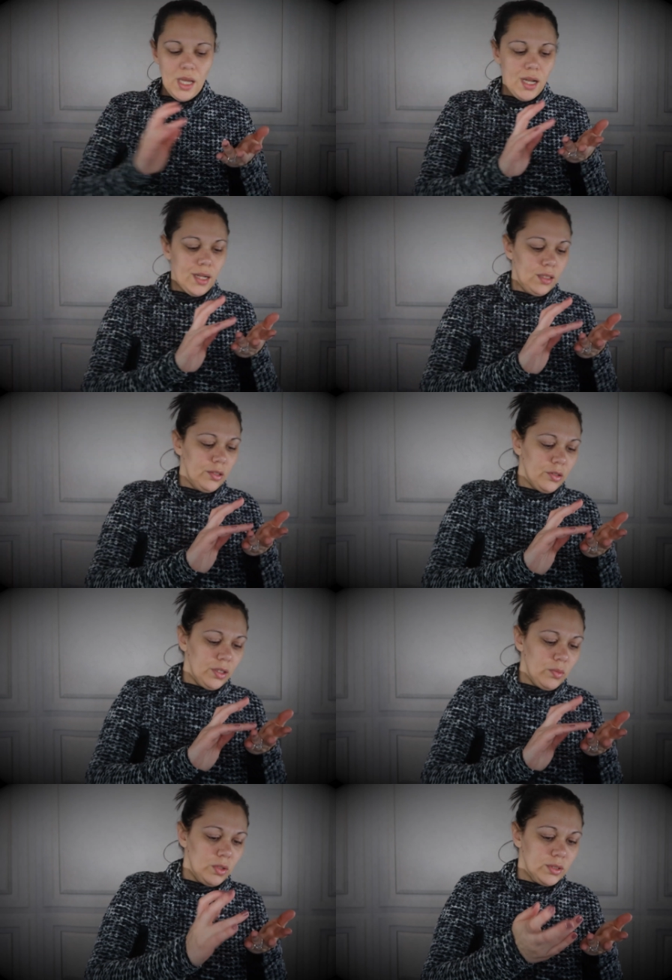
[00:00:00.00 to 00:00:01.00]
And I
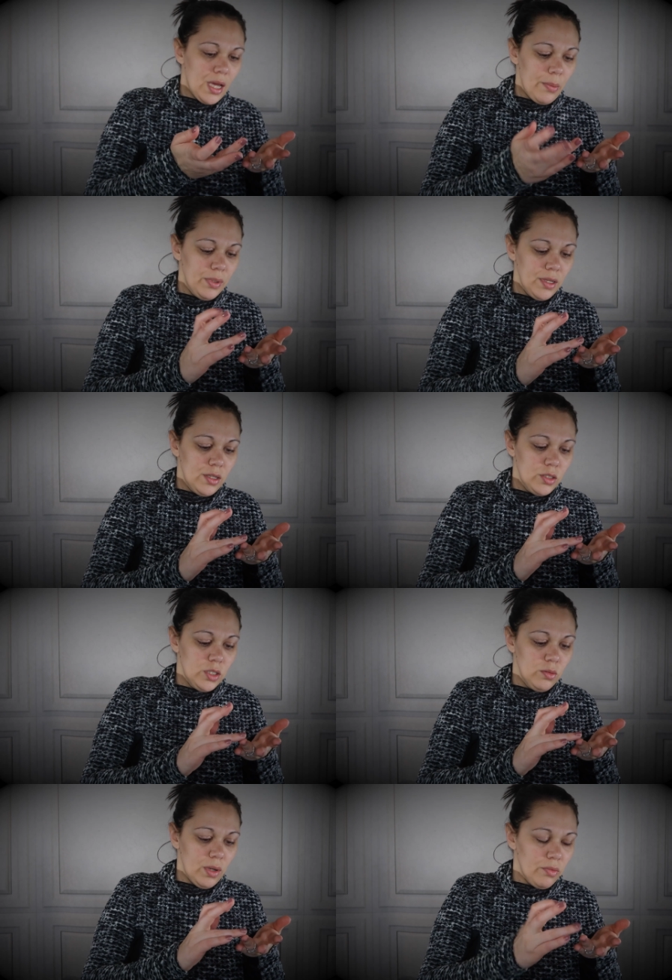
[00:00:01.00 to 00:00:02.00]
literally will tap it
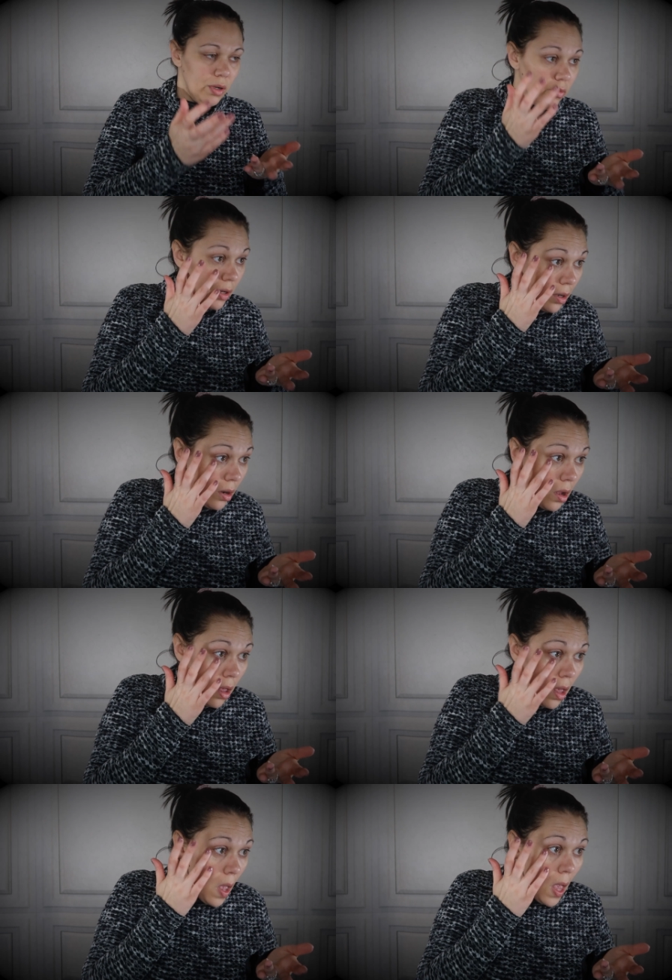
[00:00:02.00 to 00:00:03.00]
into my ring finger
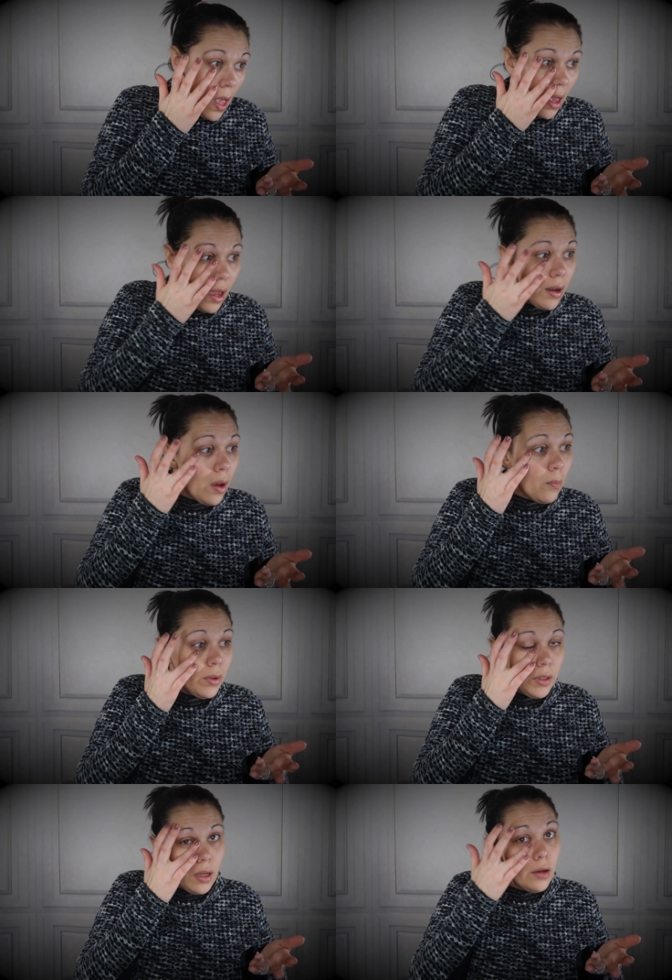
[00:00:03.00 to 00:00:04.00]
and I'll
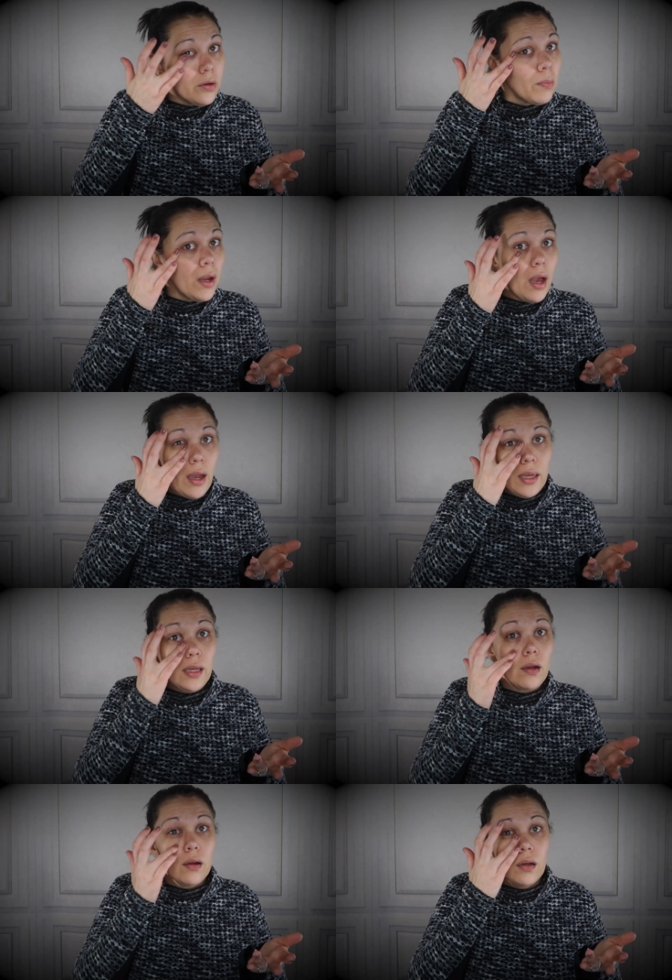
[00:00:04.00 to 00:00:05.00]
put it under my eye
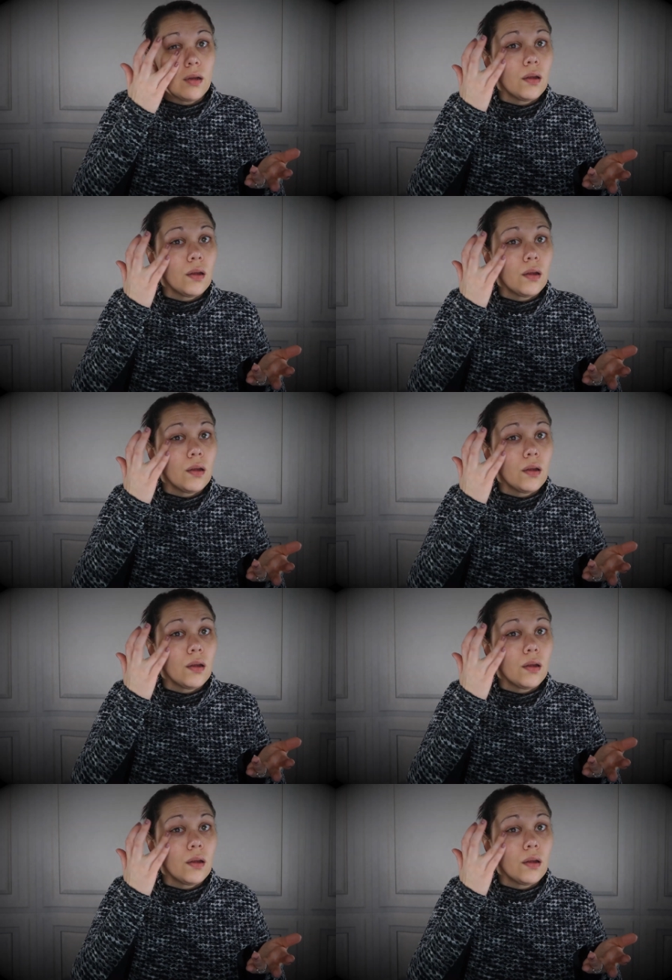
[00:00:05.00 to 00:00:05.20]
here,